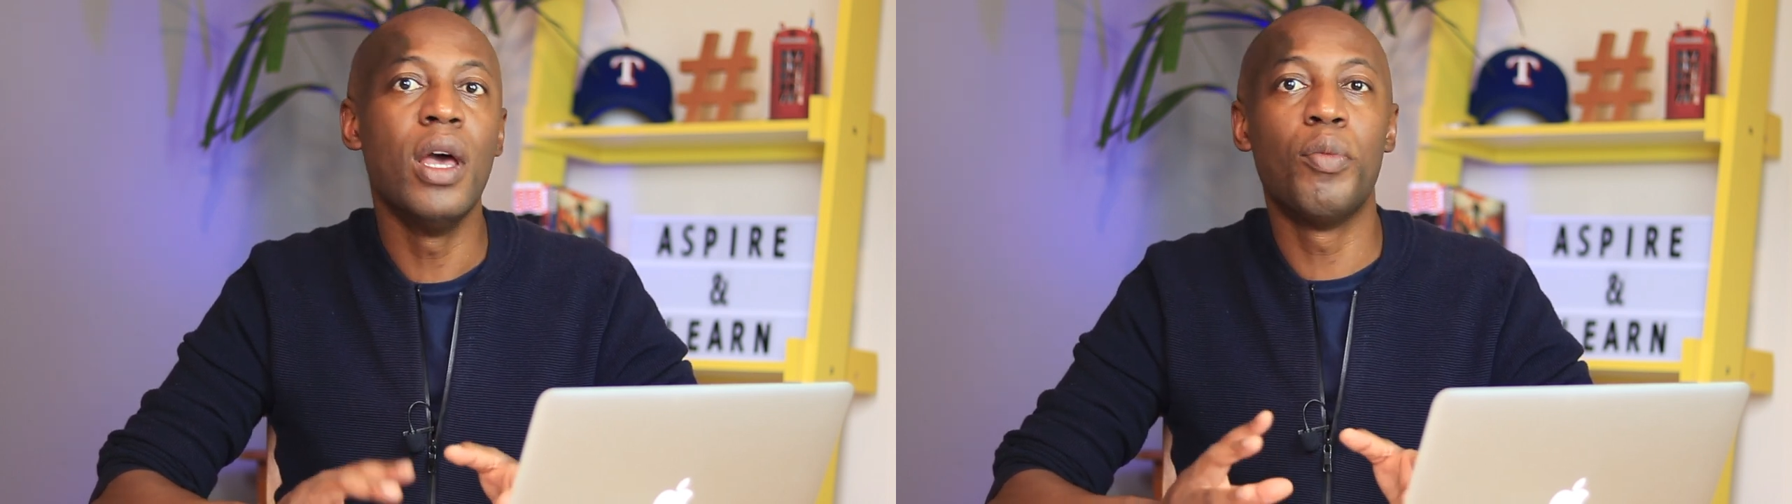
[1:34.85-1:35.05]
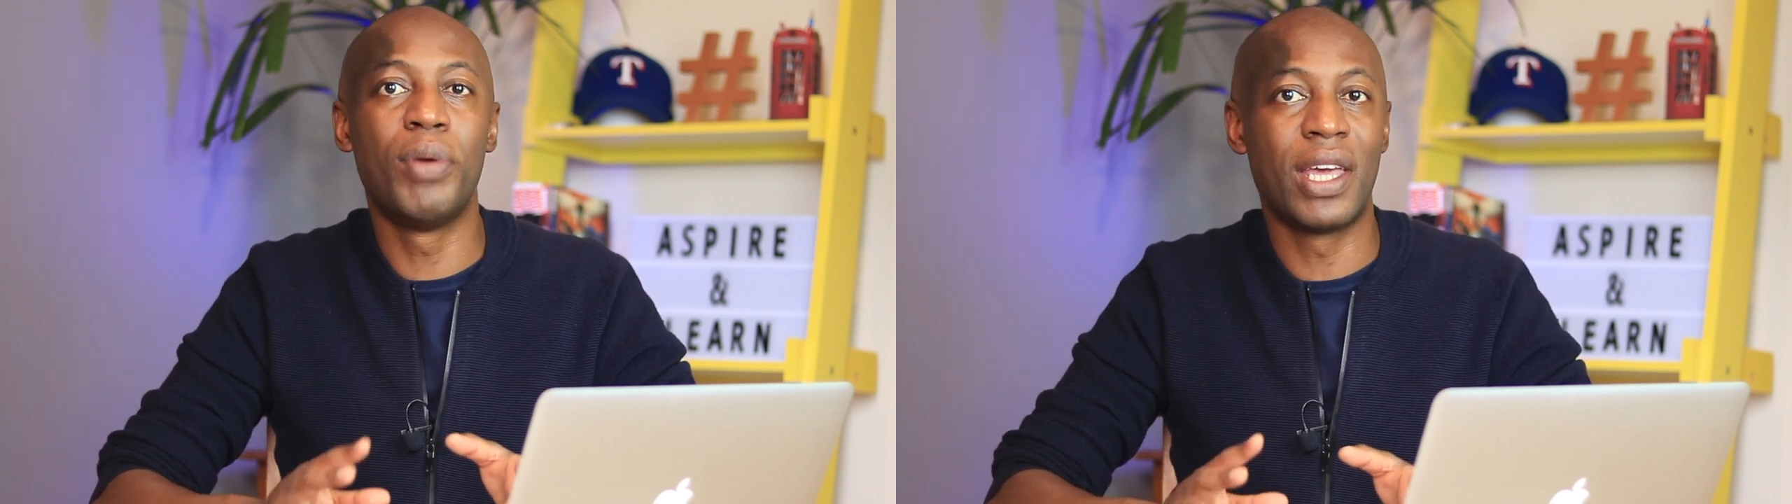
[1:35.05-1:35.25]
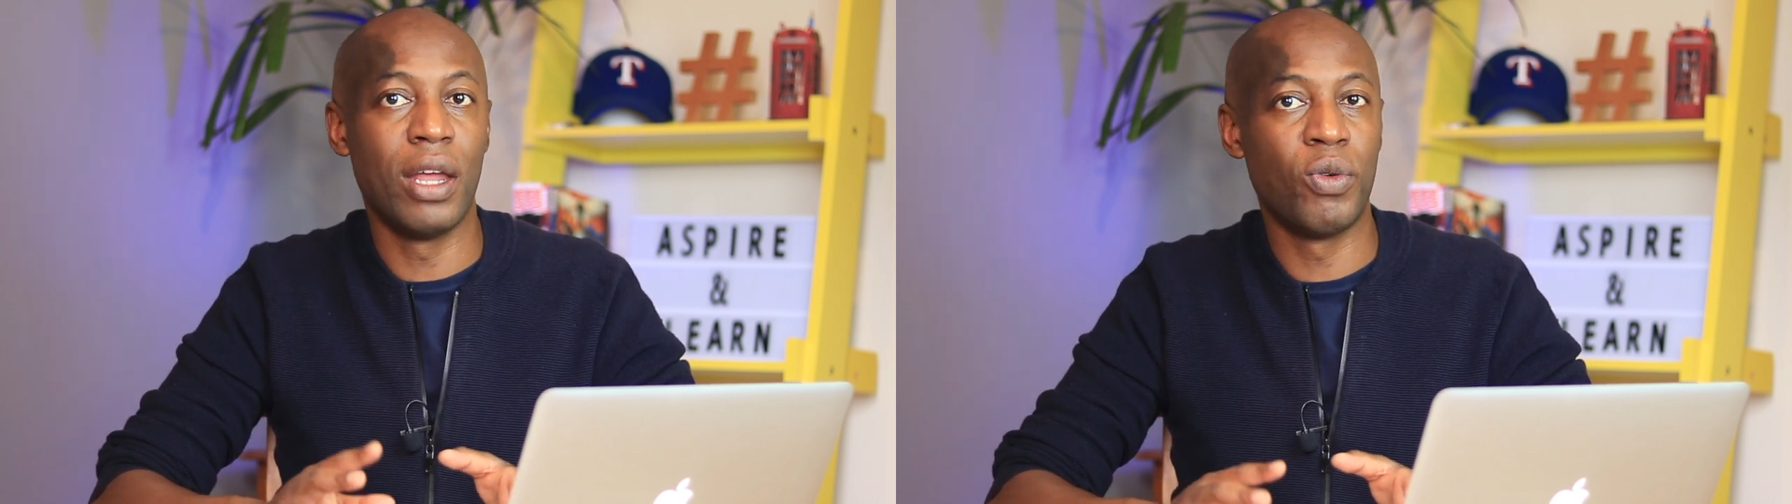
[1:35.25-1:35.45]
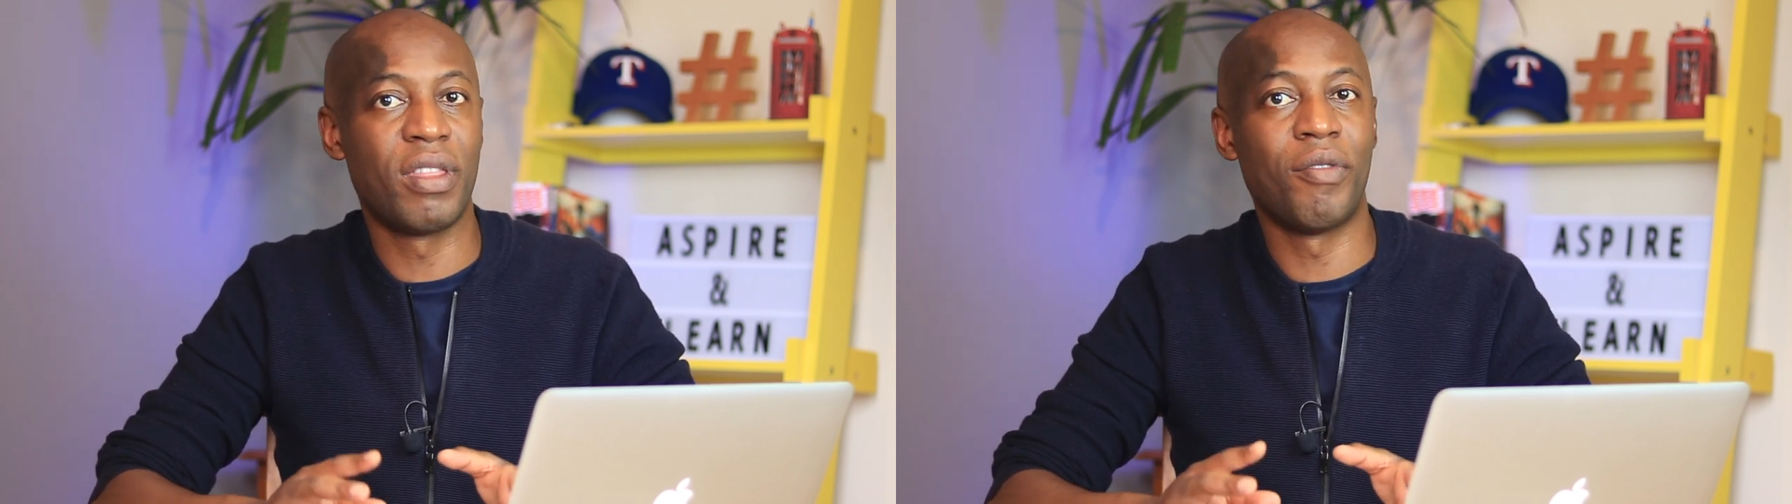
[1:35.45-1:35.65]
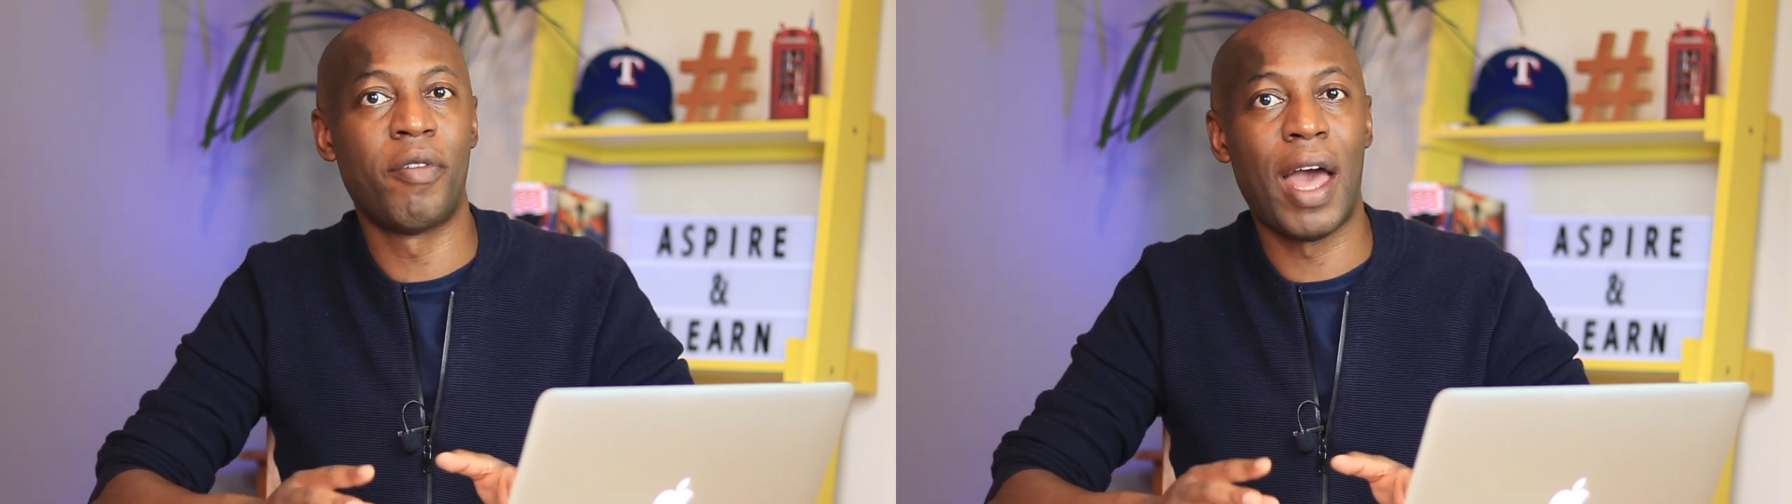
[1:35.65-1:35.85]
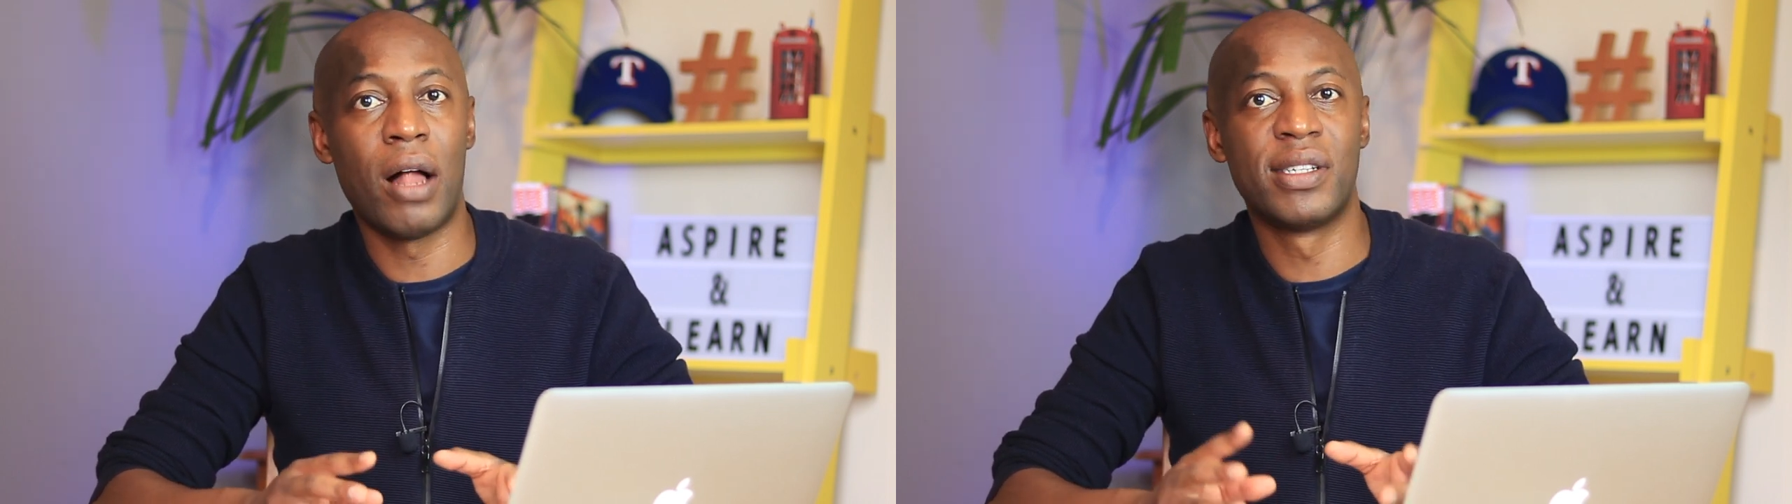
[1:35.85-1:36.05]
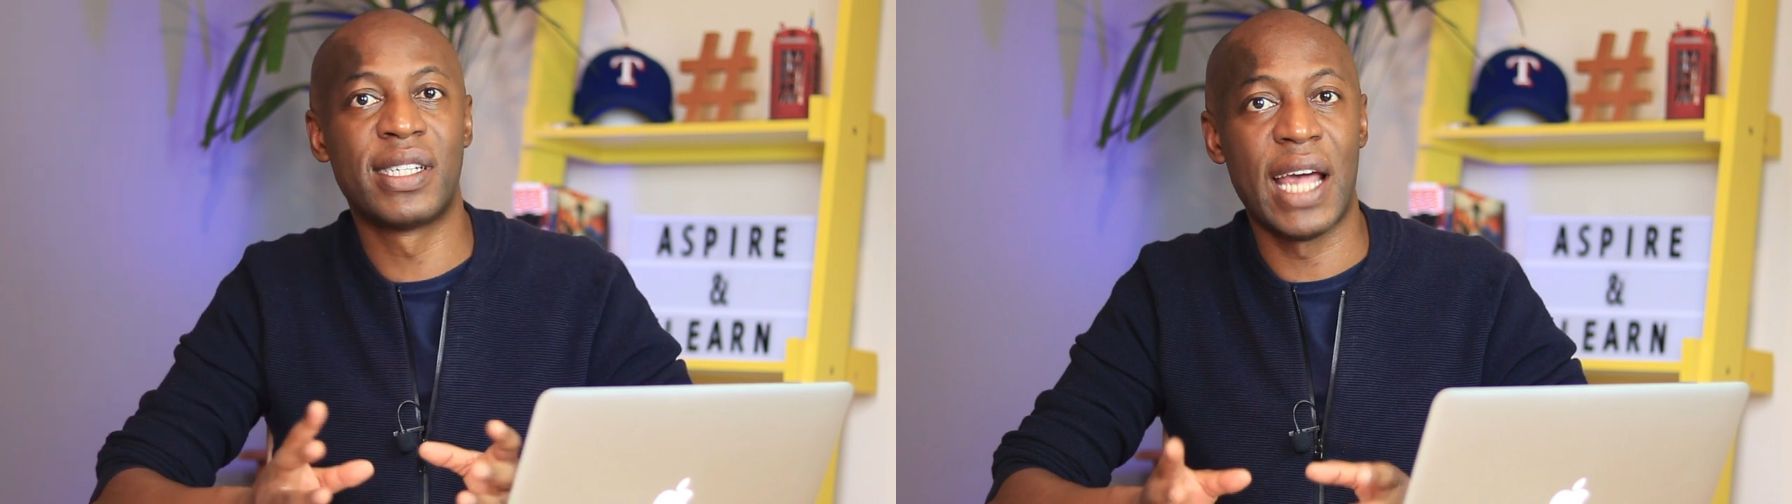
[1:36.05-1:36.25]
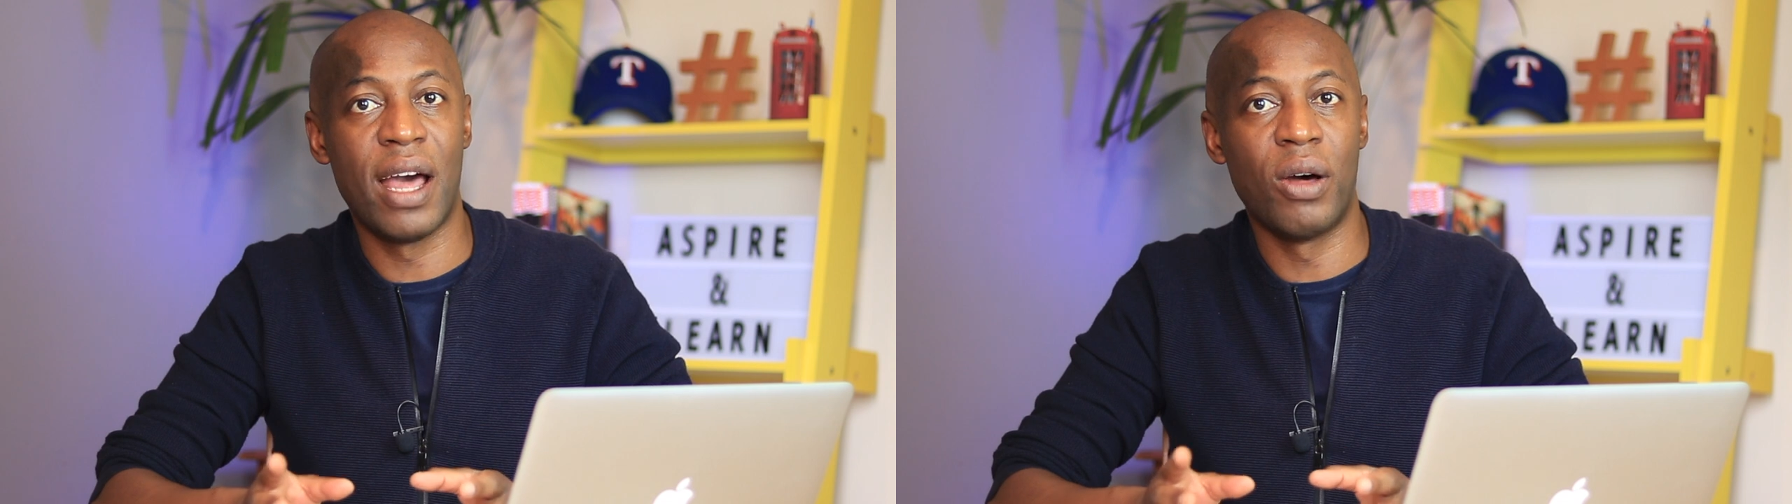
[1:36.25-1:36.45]
begin with a vowel
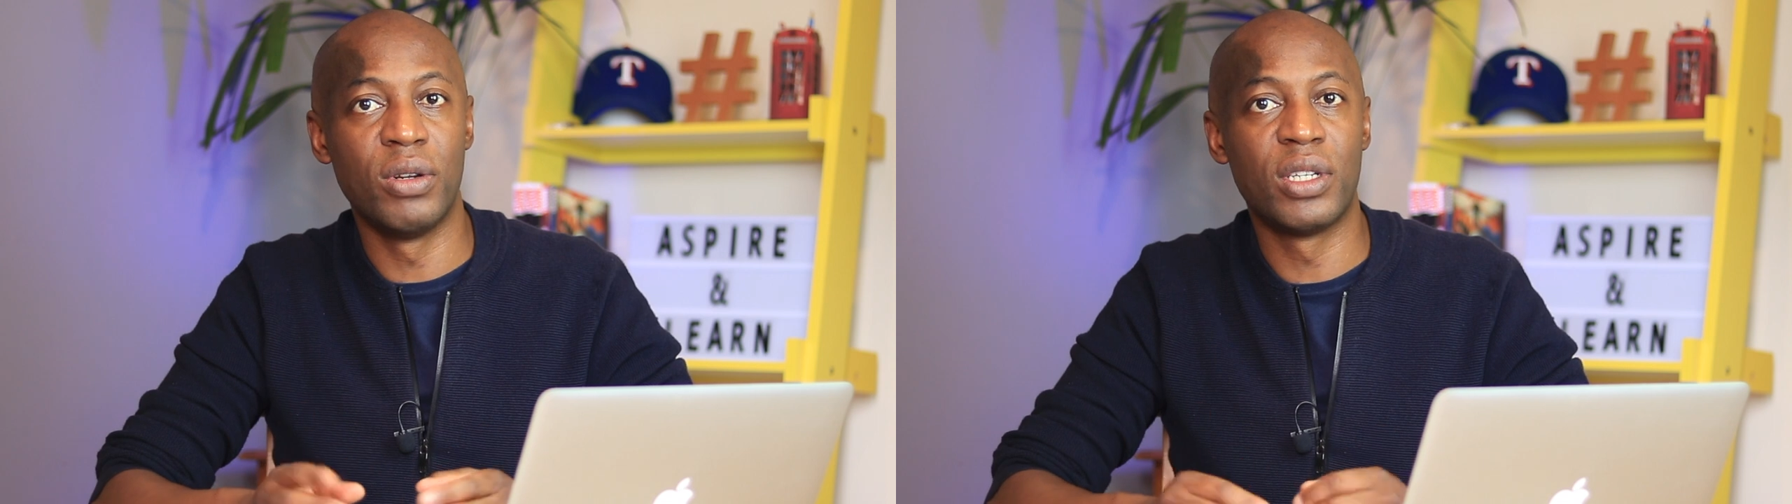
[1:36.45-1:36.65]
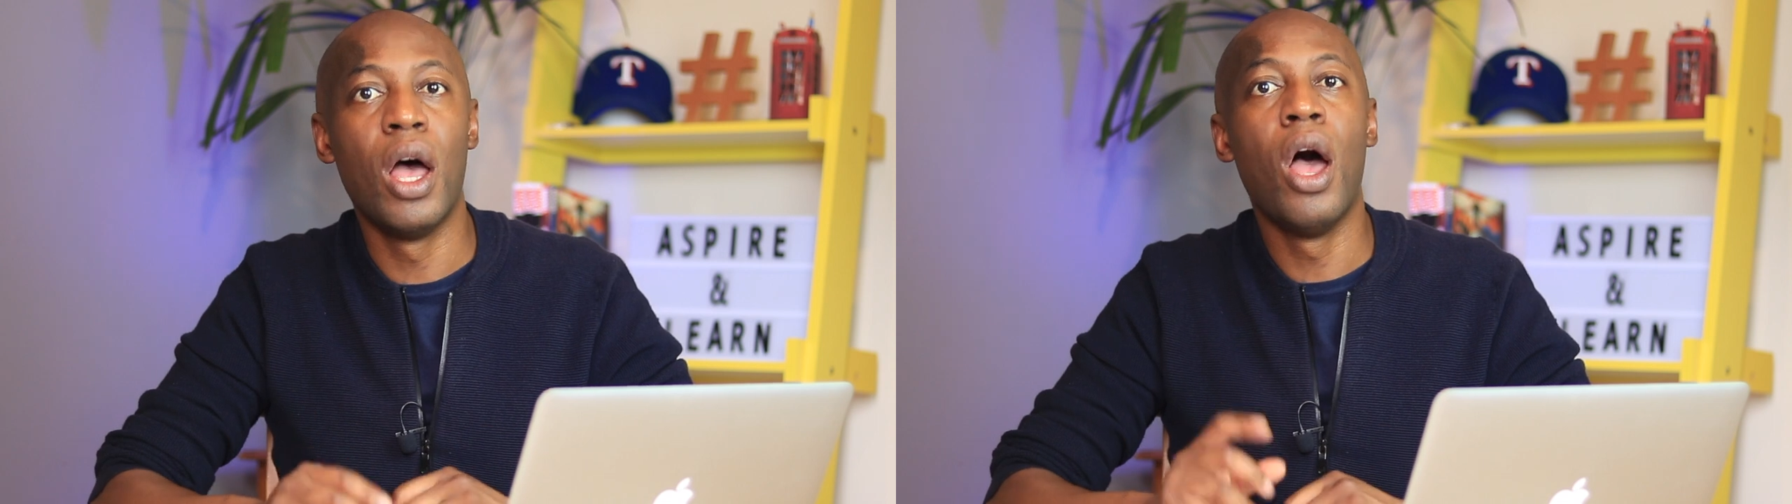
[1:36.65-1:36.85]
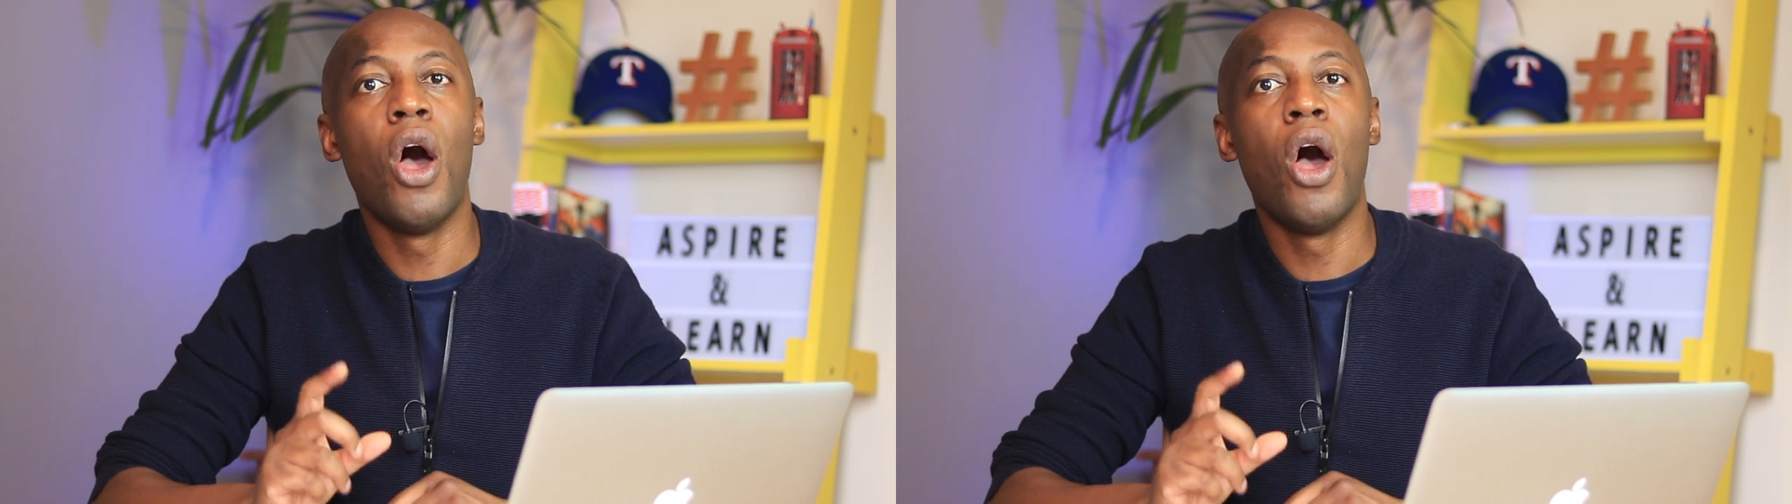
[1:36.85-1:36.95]
sound.